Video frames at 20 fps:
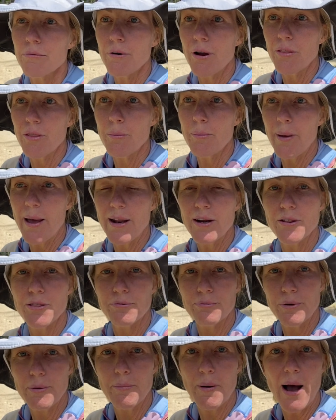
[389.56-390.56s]
around the bend in
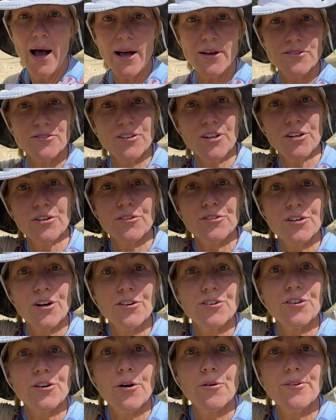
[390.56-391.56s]
three miles and then you'll start
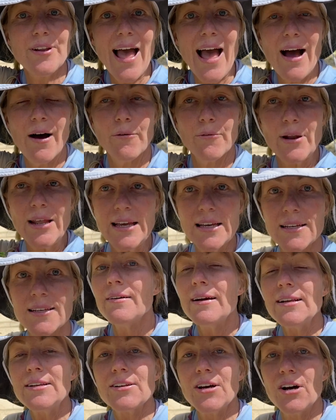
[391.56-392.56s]
to go down.
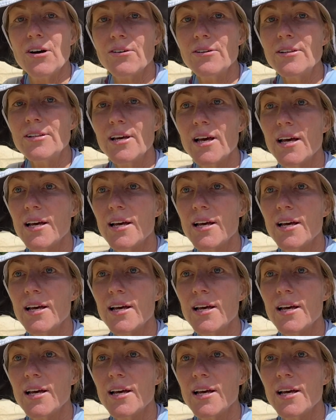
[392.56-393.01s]
I don't.